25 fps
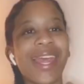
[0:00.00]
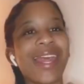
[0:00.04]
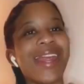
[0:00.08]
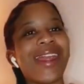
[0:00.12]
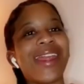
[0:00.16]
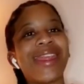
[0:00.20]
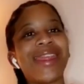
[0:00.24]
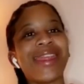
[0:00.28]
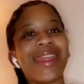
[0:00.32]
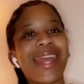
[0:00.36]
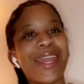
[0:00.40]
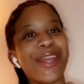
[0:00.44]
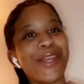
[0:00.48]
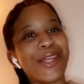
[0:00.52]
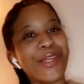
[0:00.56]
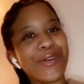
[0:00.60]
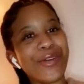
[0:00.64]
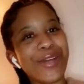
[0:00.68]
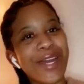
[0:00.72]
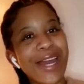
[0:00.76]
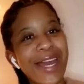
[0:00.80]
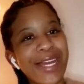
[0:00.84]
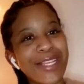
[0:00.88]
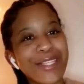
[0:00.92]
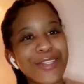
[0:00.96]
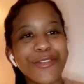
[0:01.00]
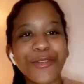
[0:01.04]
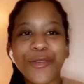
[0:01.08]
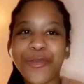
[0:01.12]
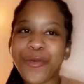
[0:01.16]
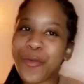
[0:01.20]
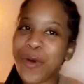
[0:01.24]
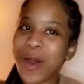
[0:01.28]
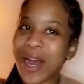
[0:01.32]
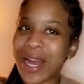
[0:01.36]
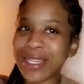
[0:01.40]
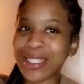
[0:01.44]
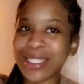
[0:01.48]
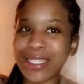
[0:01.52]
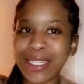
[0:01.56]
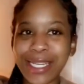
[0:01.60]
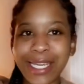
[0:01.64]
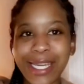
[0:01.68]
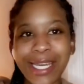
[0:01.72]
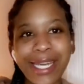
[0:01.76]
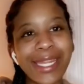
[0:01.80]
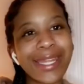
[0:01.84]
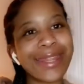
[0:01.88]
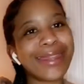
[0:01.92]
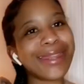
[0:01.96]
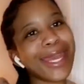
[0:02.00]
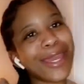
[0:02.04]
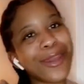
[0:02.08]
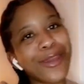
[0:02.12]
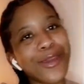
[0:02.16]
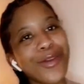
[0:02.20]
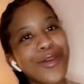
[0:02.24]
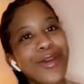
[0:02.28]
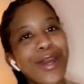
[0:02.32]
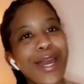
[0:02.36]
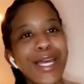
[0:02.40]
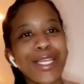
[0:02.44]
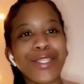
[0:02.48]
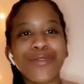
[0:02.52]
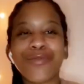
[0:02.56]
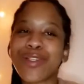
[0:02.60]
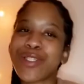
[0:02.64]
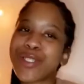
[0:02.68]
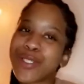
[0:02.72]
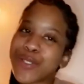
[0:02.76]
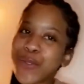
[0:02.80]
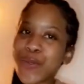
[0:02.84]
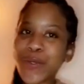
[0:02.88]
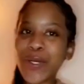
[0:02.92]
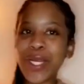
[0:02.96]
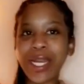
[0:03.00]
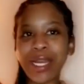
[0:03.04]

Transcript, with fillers: Thank you guys for watching. Thank you guys for tuning